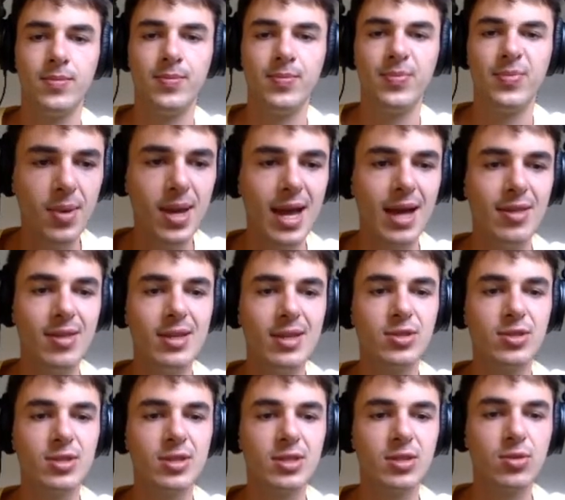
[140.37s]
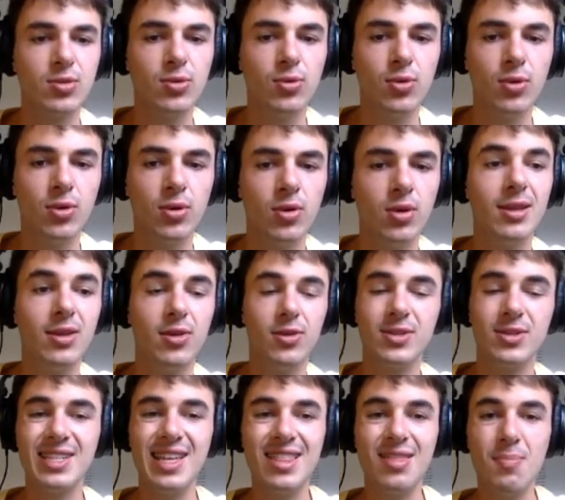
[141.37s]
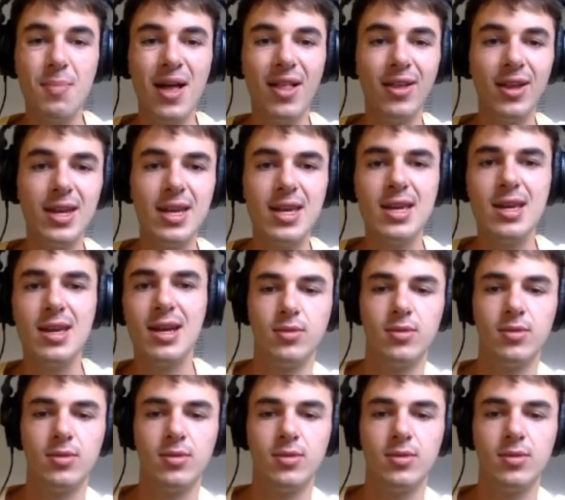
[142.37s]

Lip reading: We had this cool little synth melody.